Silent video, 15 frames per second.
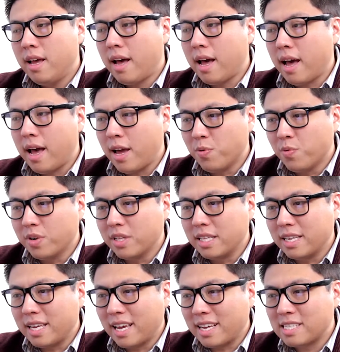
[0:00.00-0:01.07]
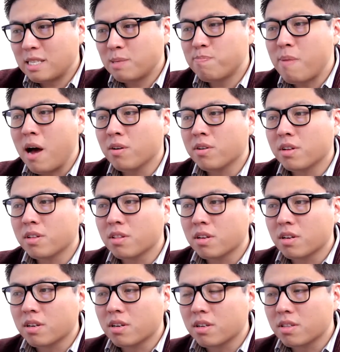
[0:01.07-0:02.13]
and really expounding
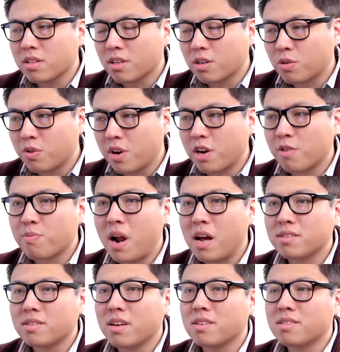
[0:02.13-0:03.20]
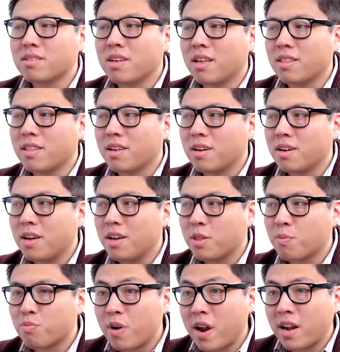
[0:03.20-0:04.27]
the creative process and the
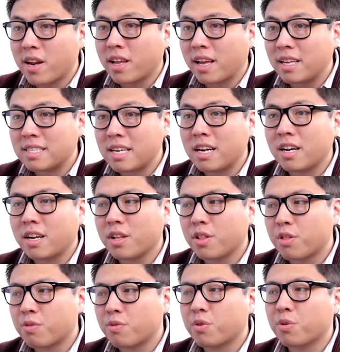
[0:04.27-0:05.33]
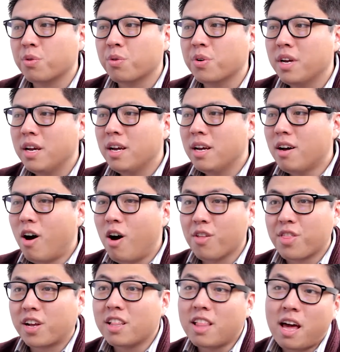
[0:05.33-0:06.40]
branding identity through all
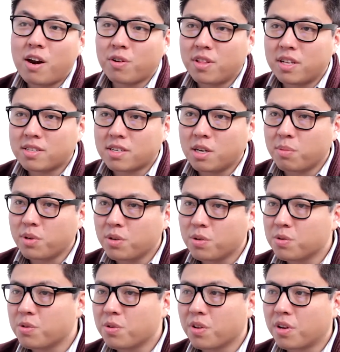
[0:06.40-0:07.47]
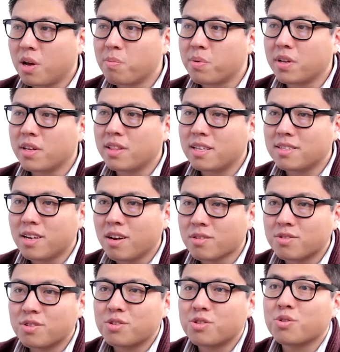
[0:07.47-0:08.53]
the collateral that's going to be used to the company that
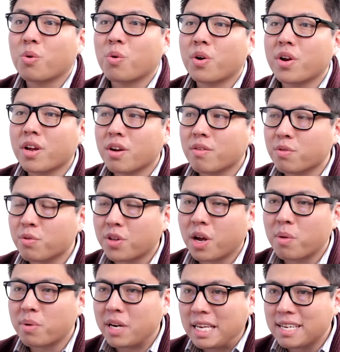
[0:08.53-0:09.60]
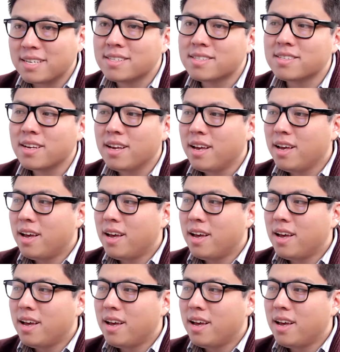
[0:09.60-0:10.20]
tells the story of who the company is,